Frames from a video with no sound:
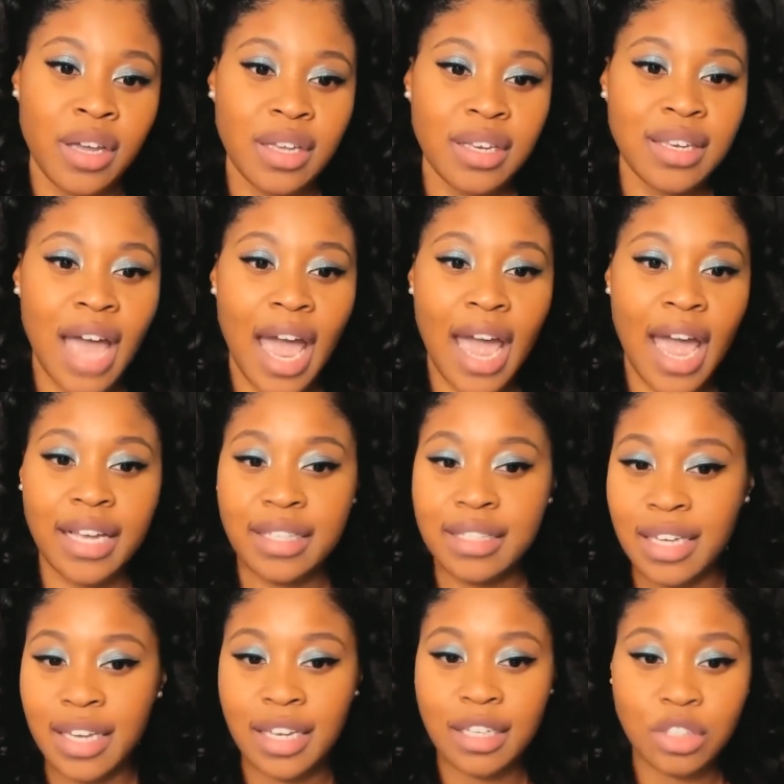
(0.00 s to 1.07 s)

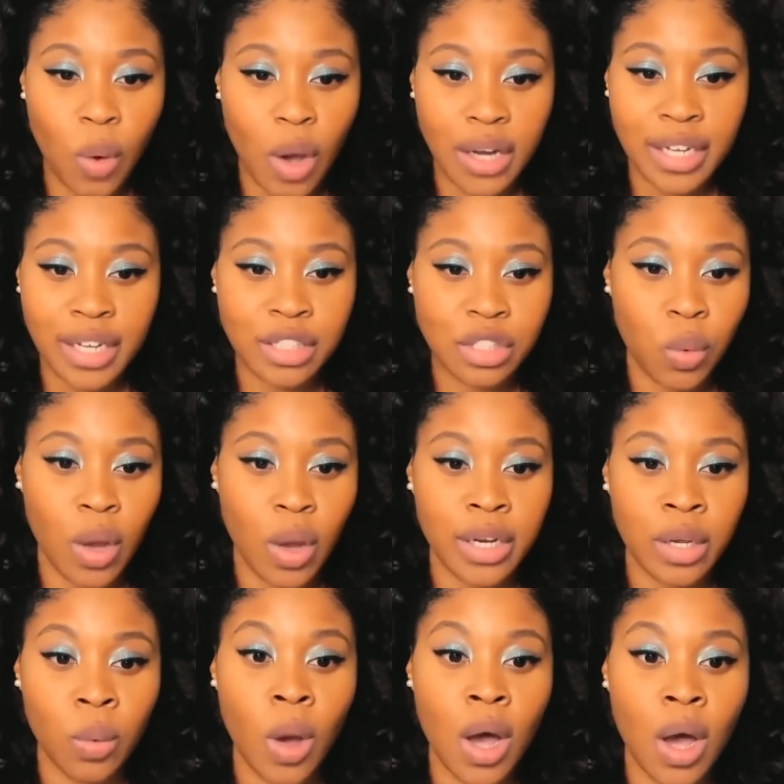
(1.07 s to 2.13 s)
19, 20,
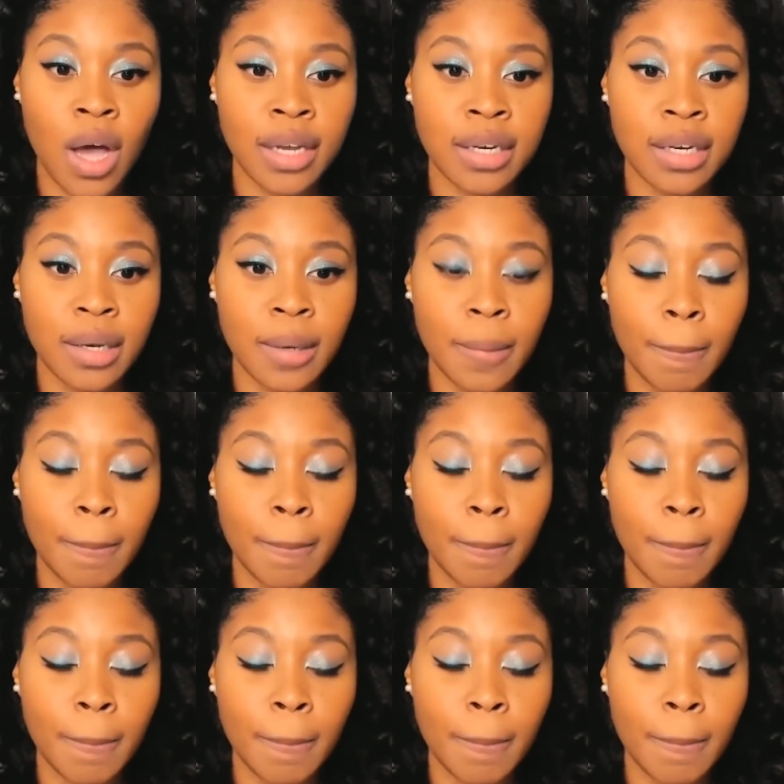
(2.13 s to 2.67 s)
21